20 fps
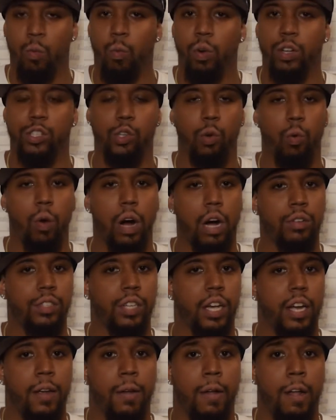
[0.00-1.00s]
With 2
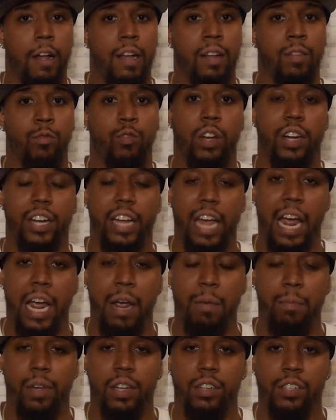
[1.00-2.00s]
outs, hey, the
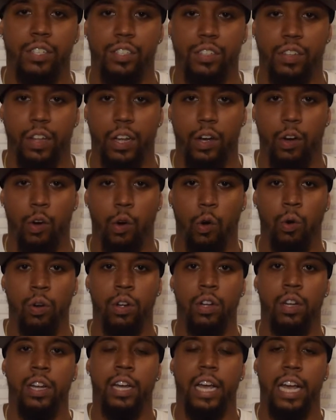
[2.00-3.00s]
game is
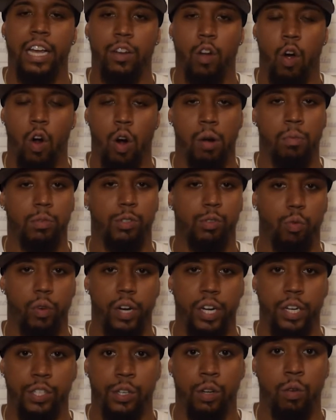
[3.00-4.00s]
still in arm's
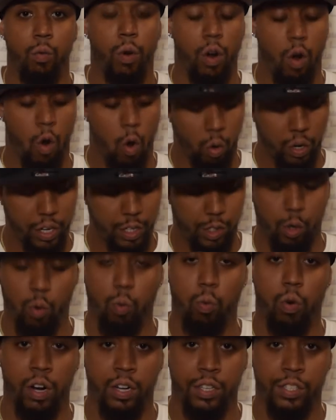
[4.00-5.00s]
reach with only 2
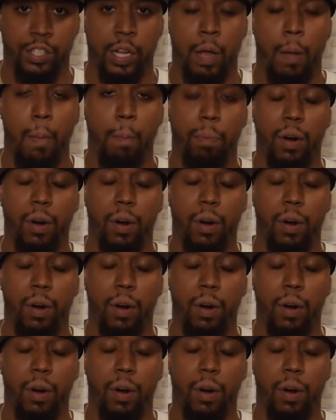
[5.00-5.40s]
runs.